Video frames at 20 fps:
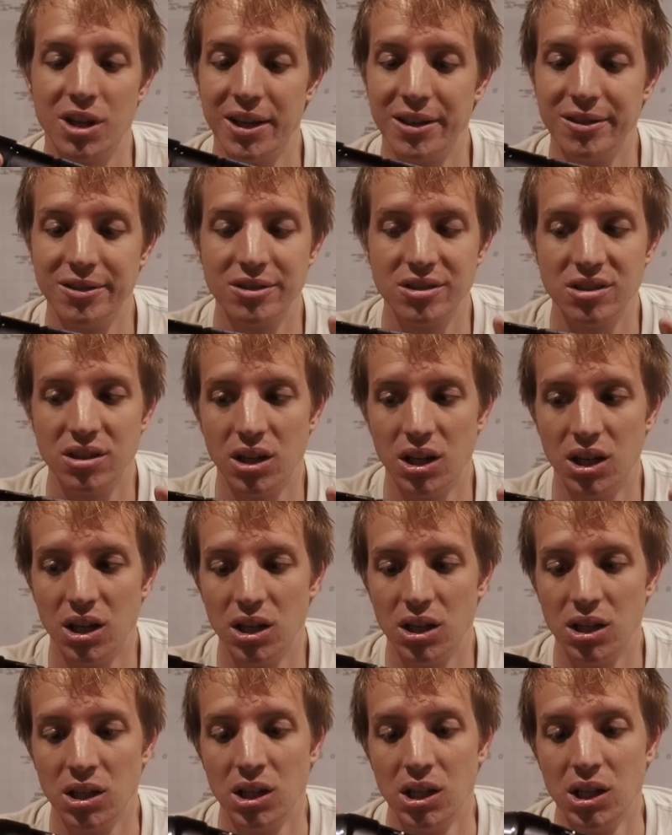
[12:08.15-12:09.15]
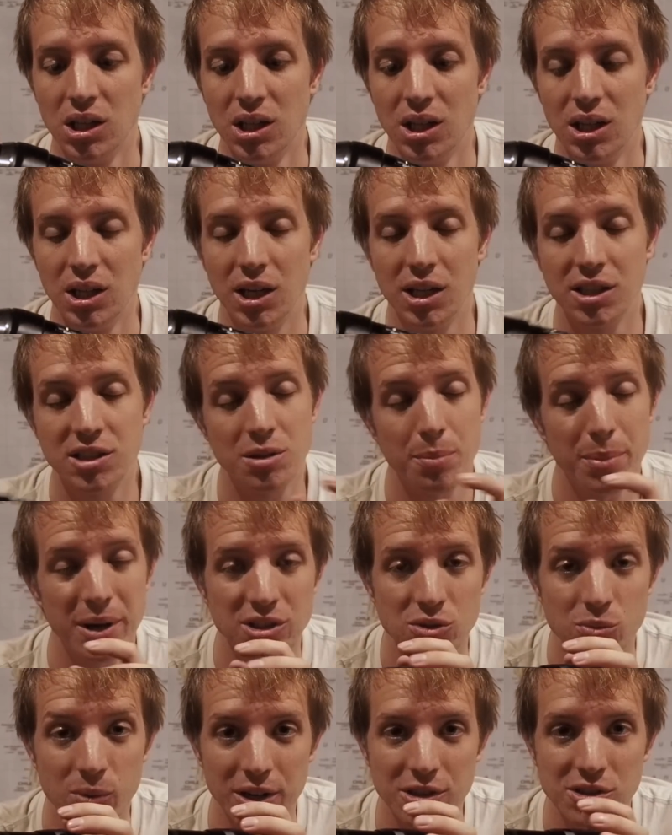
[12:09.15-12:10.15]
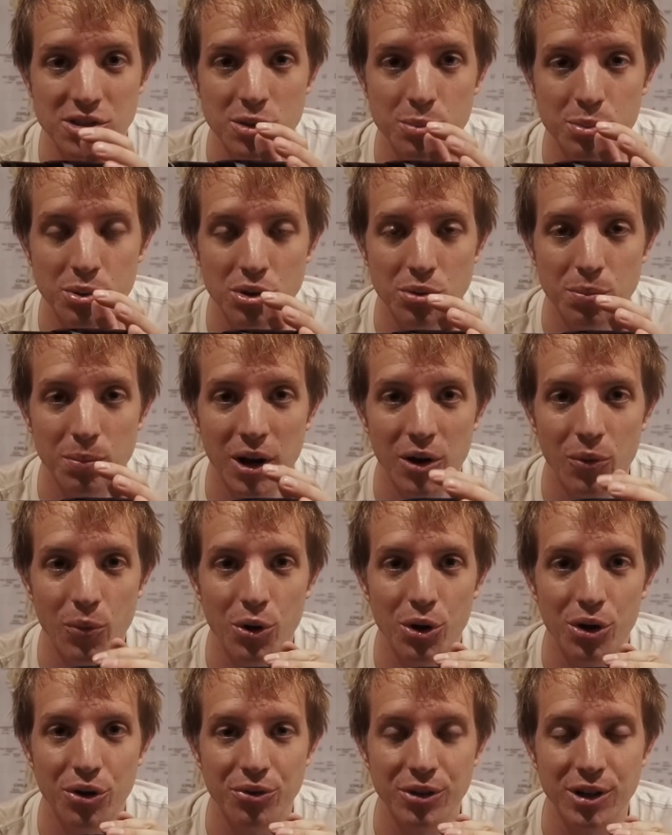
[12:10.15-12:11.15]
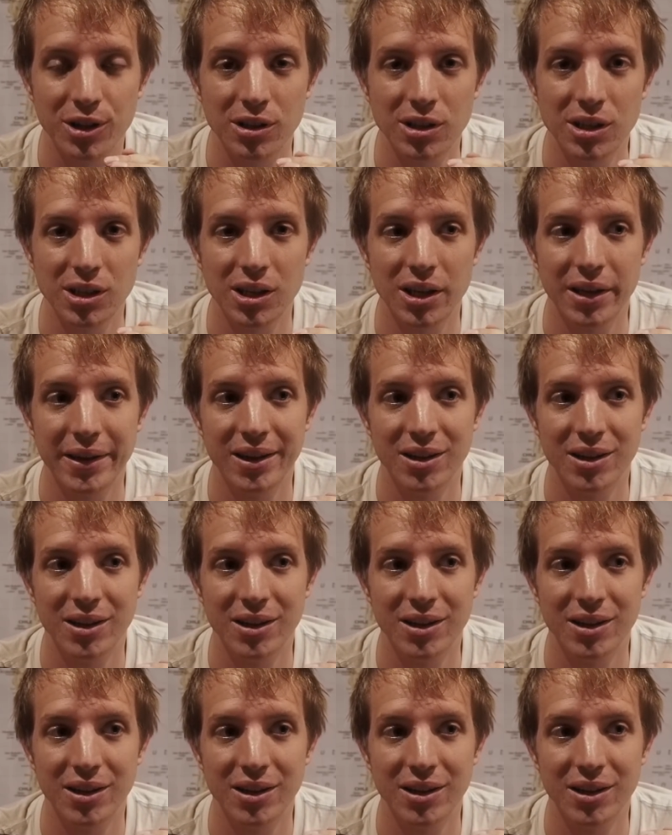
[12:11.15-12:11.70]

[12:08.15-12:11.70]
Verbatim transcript: And it's the best way to support my work, really.